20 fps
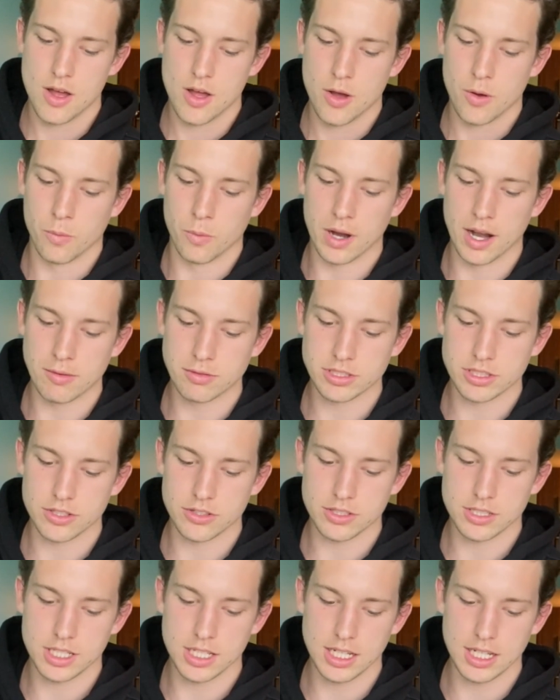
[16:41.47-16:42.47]
When I was
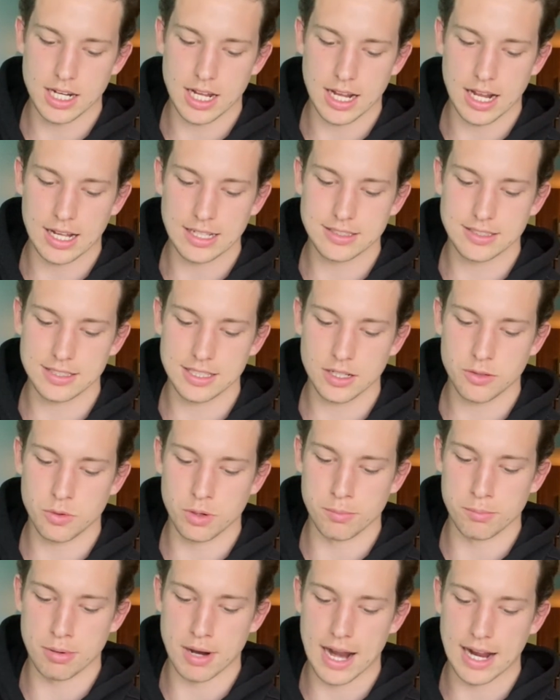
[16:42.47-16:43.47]
13, I got sick one
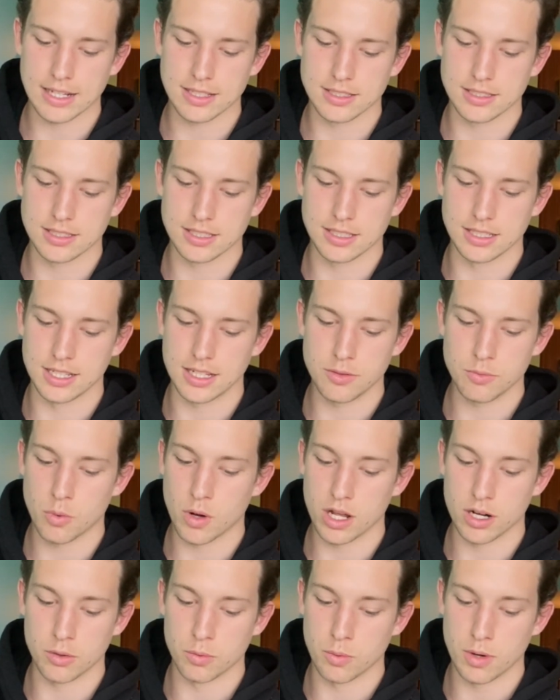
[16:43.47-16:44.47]
practice and didn't
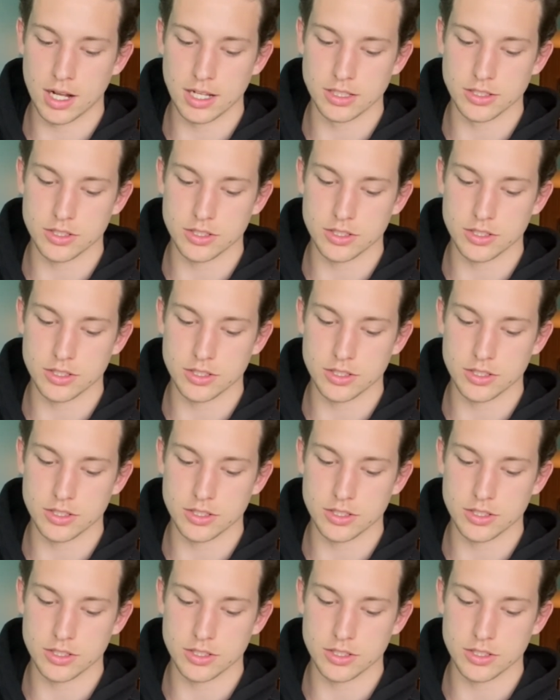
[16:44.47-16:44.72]
want to run,